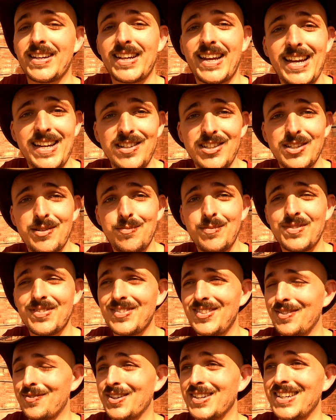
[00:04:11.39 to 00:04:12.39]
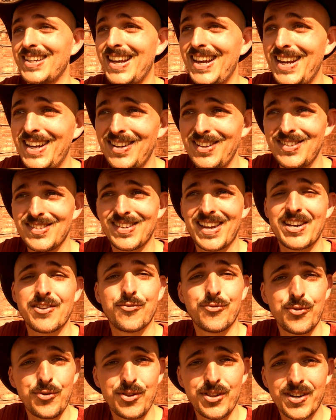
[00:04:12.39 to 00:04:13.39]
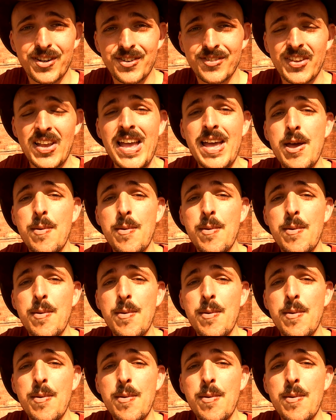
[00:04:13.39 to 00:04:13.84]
kingdoms, different kings and rulers,